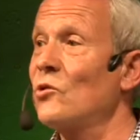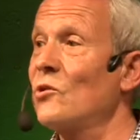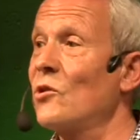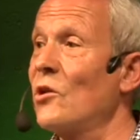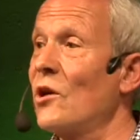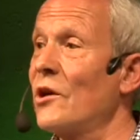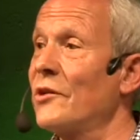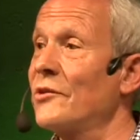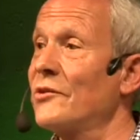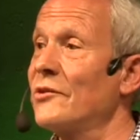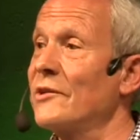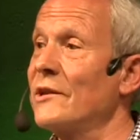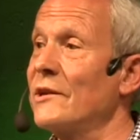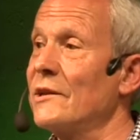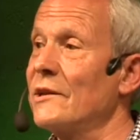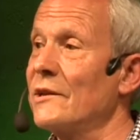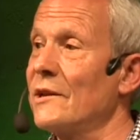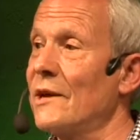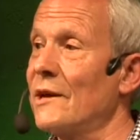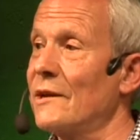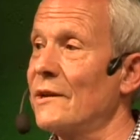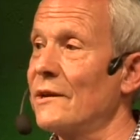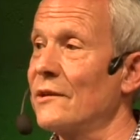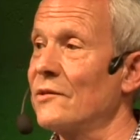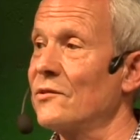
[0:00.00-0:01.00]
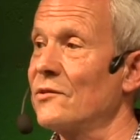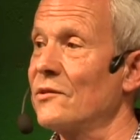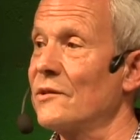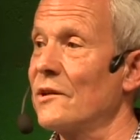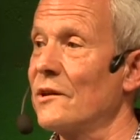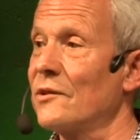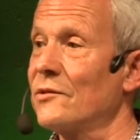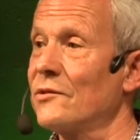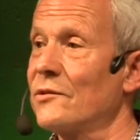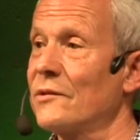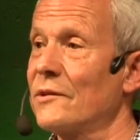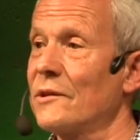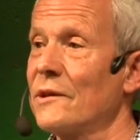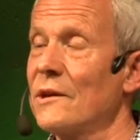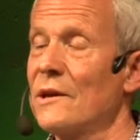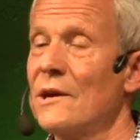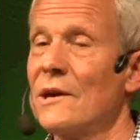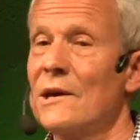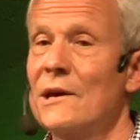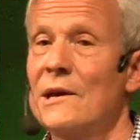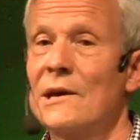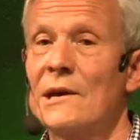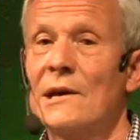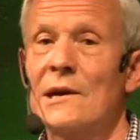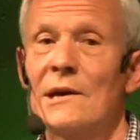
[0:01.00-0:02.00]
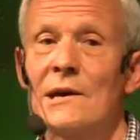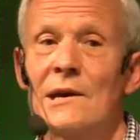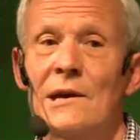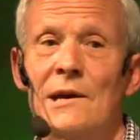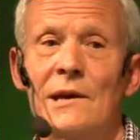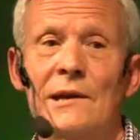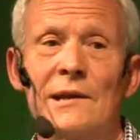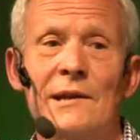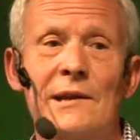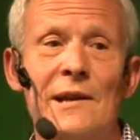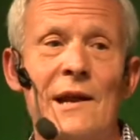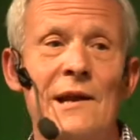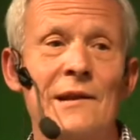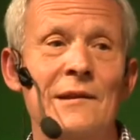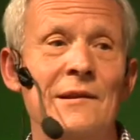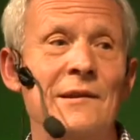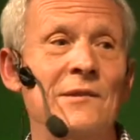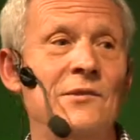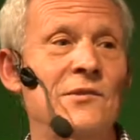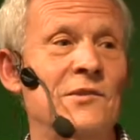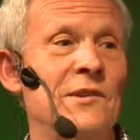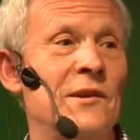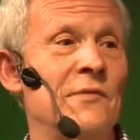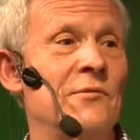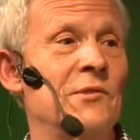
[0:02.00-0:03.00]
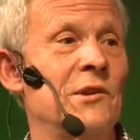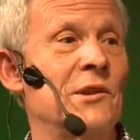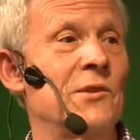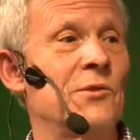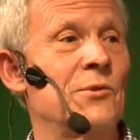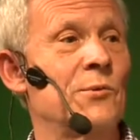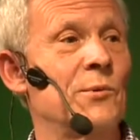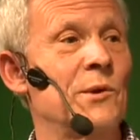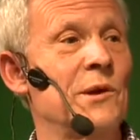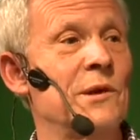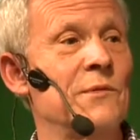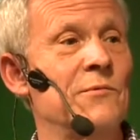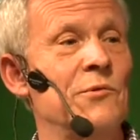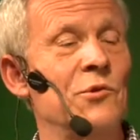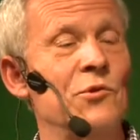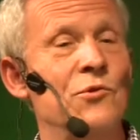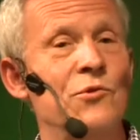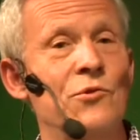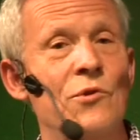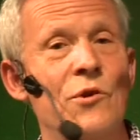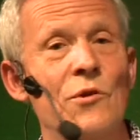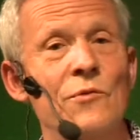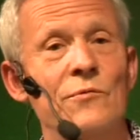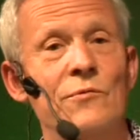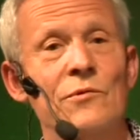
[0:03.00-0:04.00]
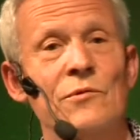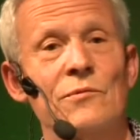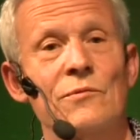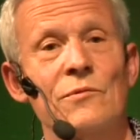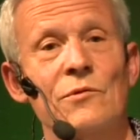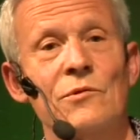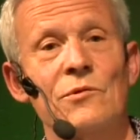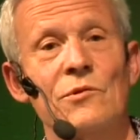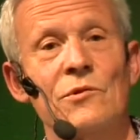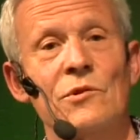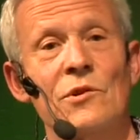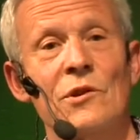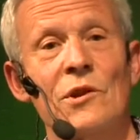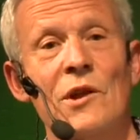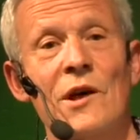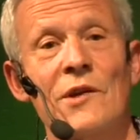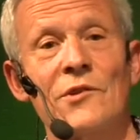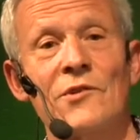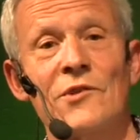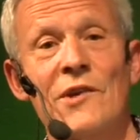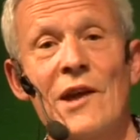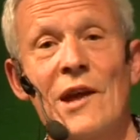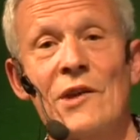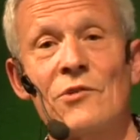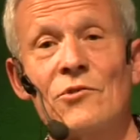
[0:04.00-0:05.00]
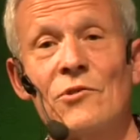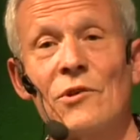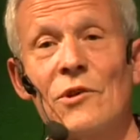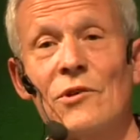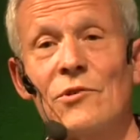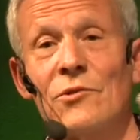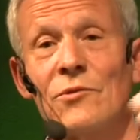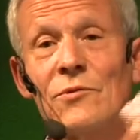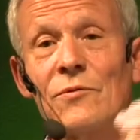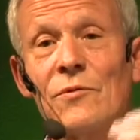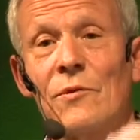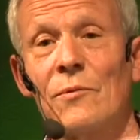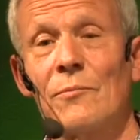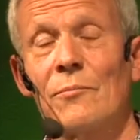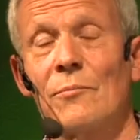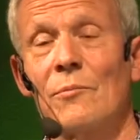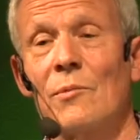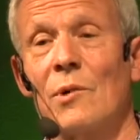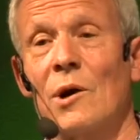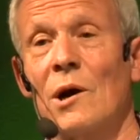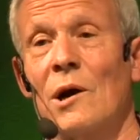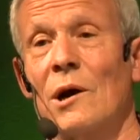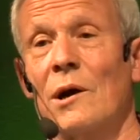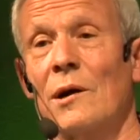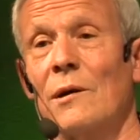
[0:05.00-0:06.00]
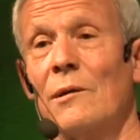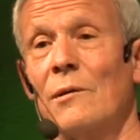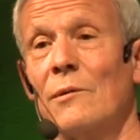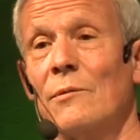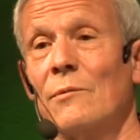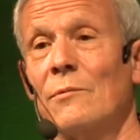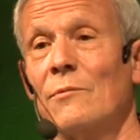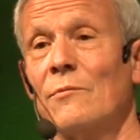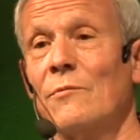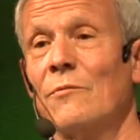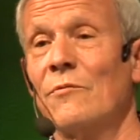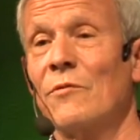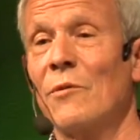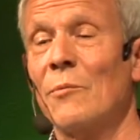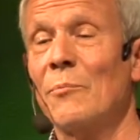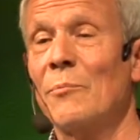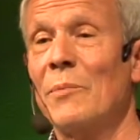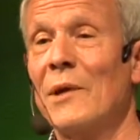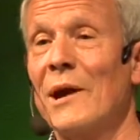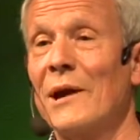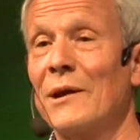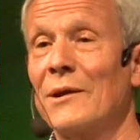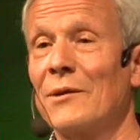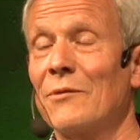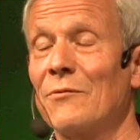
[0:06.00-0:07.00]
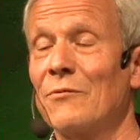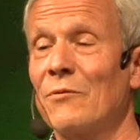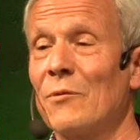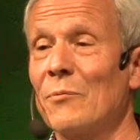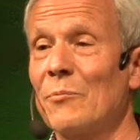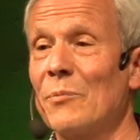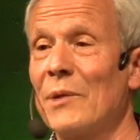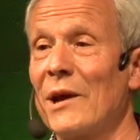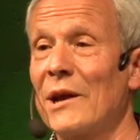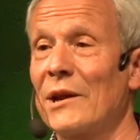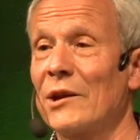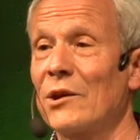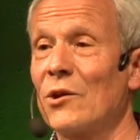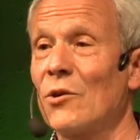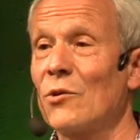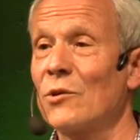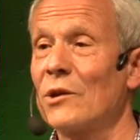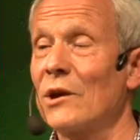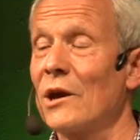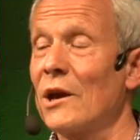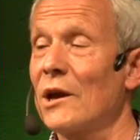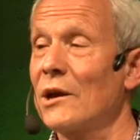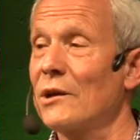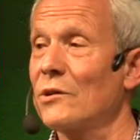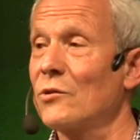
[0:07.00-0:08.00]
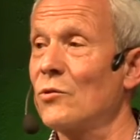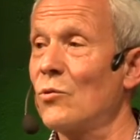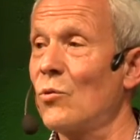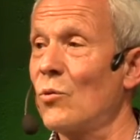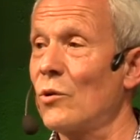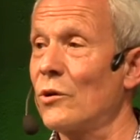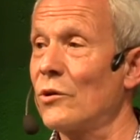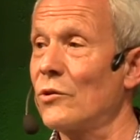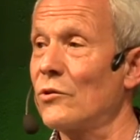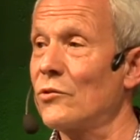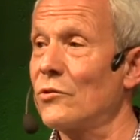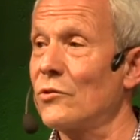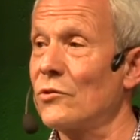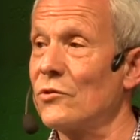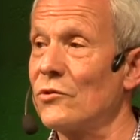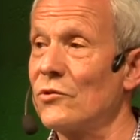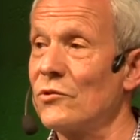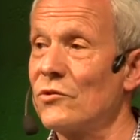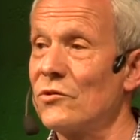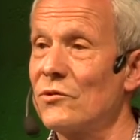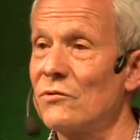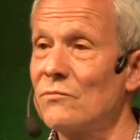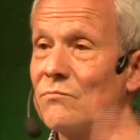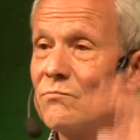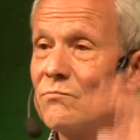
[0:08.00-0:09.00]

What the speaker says: laws didn't yet exist. And in 1973, if you drove to Los Angeles from Patagonia headquarters, it's